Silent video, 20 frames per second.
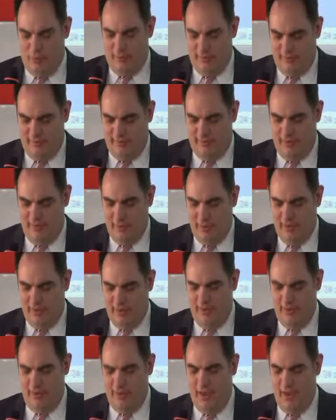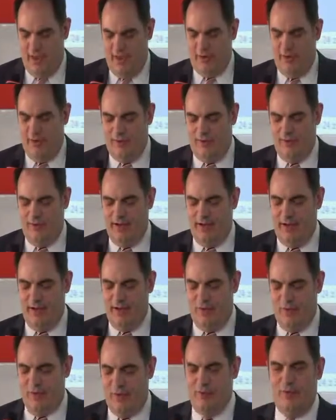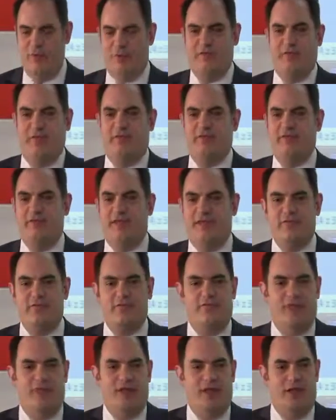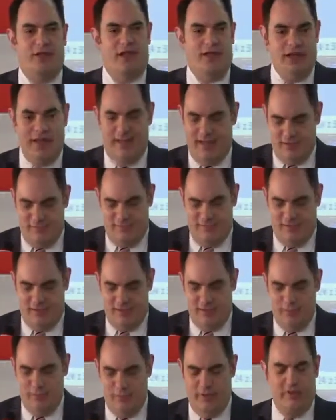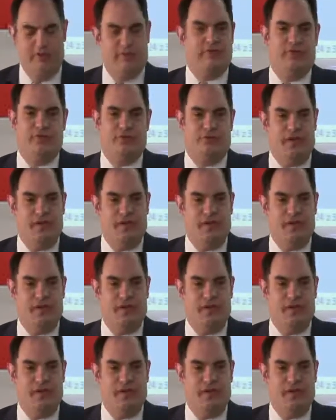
recently called NATO the most successful alliance in human history.